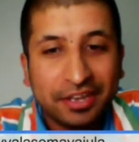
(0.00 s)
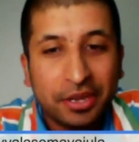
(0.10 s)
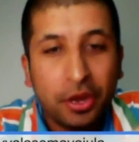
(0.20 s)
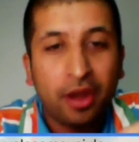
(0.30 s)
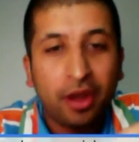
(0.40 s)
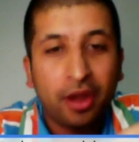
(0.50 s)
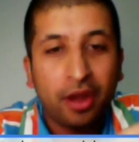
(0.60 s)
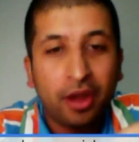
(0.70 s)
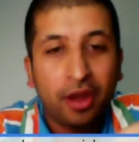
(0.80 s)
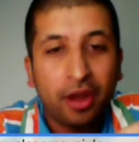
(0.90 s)

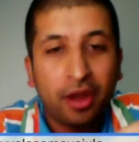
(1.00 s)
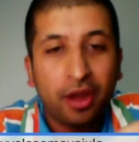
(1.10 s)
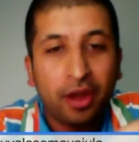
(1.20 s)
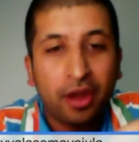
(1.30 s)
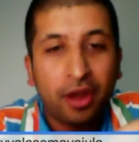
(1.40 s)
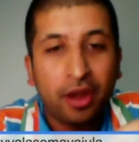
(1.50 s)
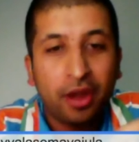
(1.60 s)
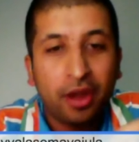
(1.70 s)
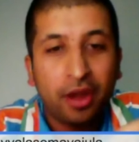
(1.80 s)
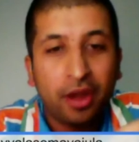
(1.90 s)
non-biased view
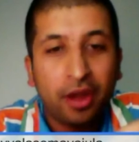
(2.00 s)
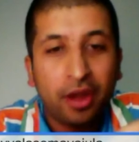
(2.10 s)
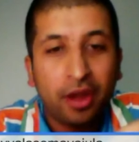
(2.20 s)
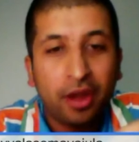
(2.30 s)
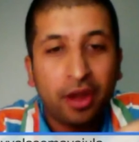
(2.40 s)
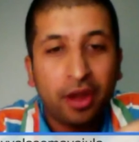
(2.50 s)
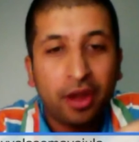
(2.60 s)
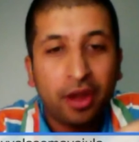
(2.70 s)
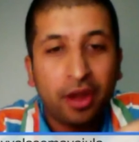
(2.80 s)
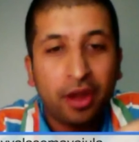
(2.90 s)
from
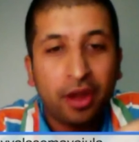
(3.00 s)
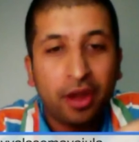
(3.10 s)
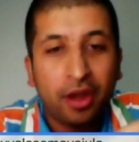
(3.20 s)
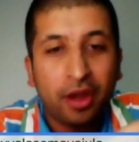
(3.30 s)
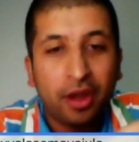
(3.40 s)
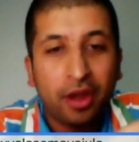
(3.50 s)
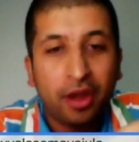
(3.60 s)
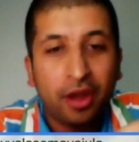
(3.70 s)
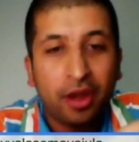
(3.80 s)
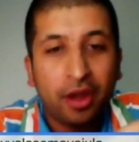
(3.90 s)
Isam. Isam, give
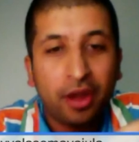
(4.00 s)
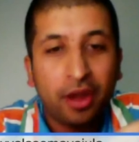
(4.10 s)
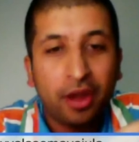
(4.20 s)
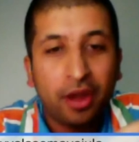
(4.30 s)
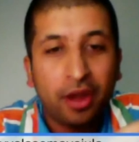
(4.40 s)
us your